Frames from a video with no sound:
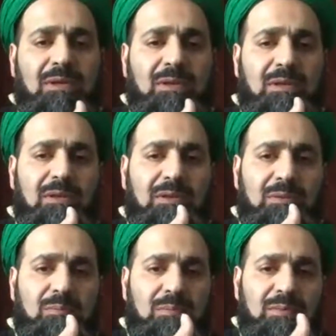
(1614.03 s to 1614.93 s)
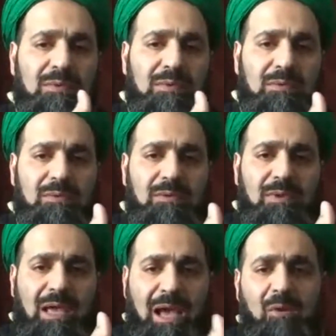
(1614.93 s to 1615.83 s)
uh,
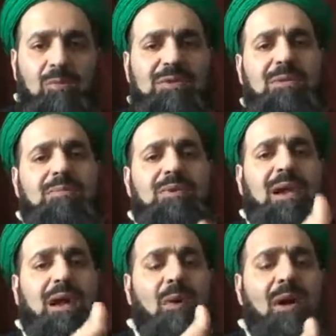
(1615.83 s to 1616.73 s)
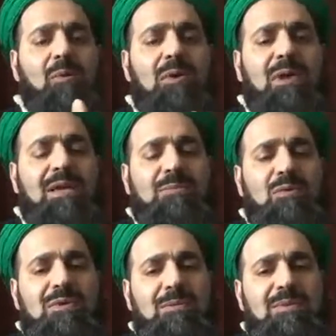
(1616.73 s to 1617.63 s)
how are we as
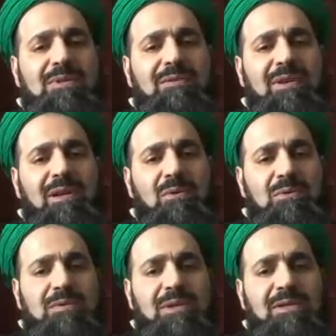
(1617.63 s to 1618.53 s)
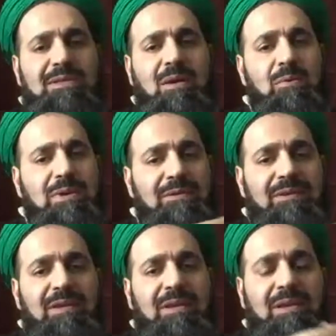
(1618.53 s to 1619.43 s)
Muslims living in our societies? Are we
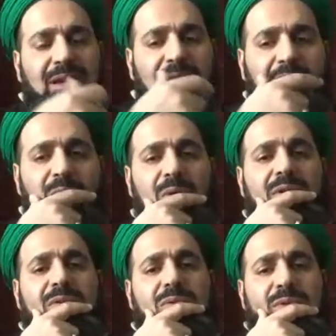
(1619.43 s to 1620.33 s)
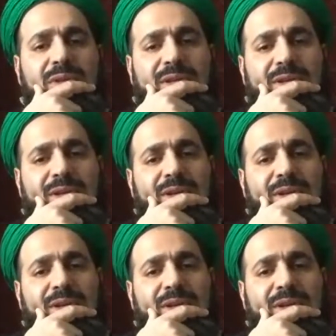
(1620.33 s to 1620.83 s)
living according to the